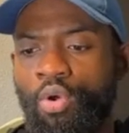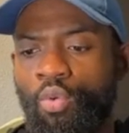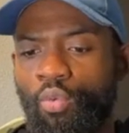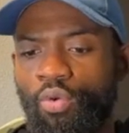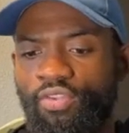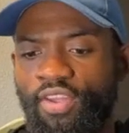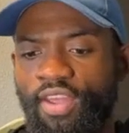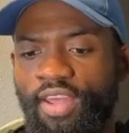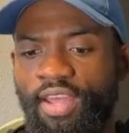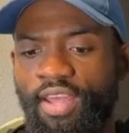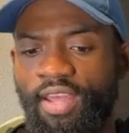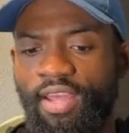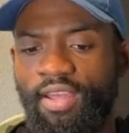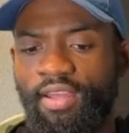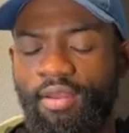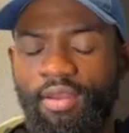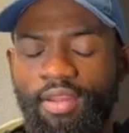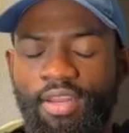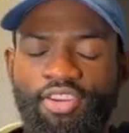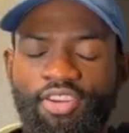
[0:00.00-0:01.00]
was an
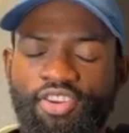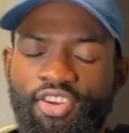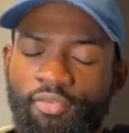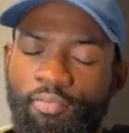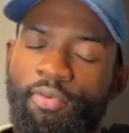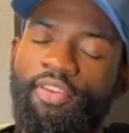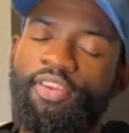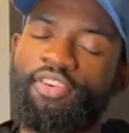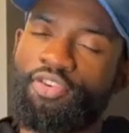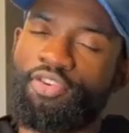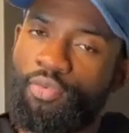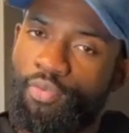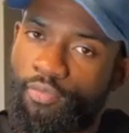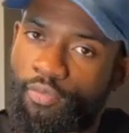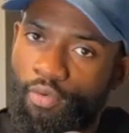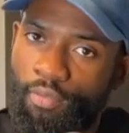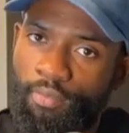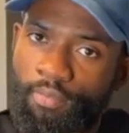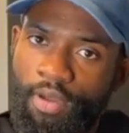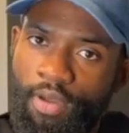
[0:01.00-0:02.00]
initiative petition
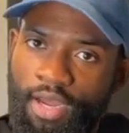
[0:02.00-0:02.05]
reform.